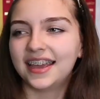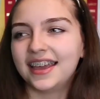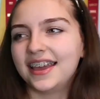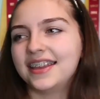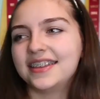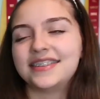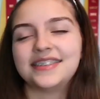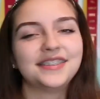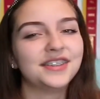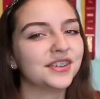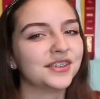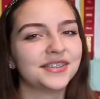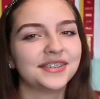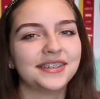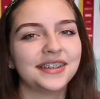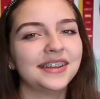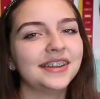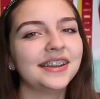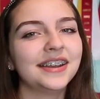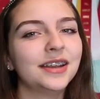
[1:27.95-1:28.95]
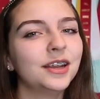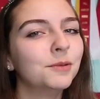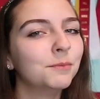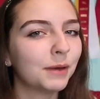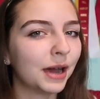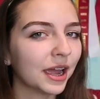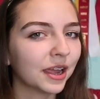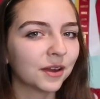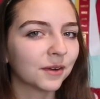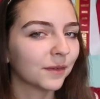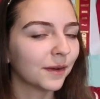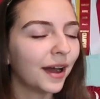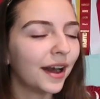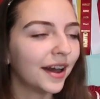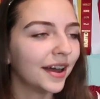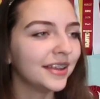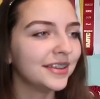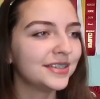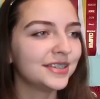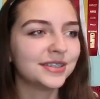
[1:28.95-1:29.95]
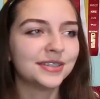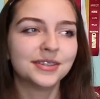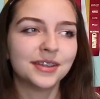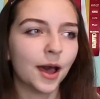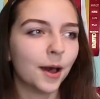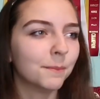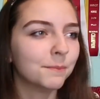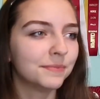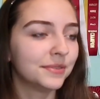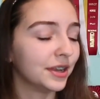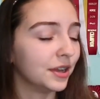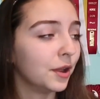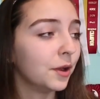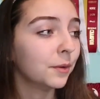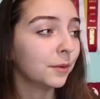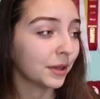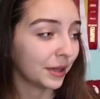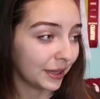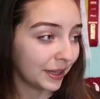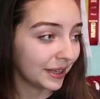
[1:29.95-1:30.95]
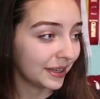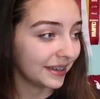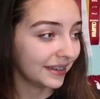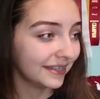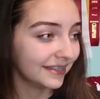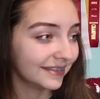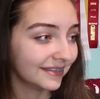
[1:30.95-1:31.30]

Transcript: It's just sitting in my garage, up to no good.